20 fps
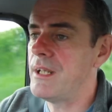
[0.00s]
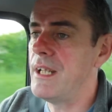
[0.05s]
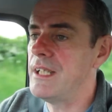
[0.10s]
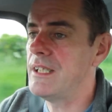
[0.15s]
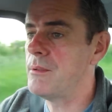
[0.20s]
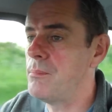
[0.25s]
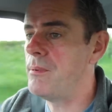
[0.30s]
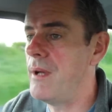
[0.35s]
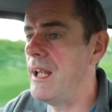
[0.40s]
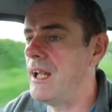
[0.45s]
and
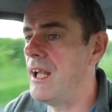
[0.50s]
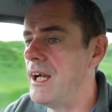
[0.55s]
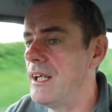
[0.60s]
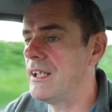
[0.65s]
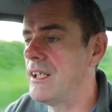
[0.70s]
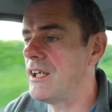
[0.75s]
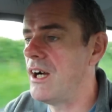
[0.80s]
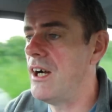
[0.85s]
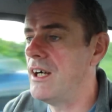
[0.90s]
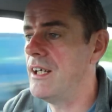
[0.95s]
hit the bell
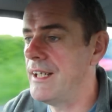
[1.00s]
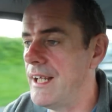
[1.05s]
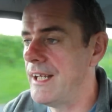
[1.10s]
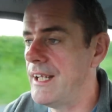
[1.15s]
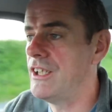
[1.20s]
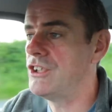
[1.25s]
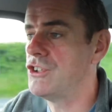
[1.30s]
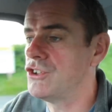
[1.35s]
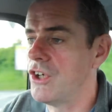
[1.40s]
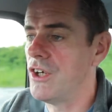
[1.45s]
icon
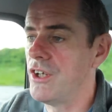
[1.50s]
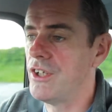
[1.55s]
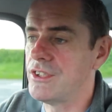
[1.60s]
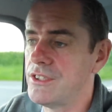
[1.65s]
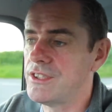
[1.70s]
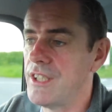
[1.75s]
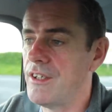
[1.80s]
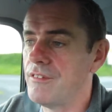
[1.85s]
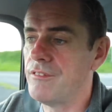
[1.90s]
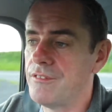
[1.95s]
and enjoy
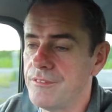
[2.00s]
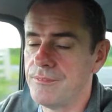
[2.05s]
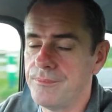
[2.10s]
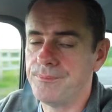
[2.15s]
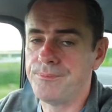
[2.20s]
yourself.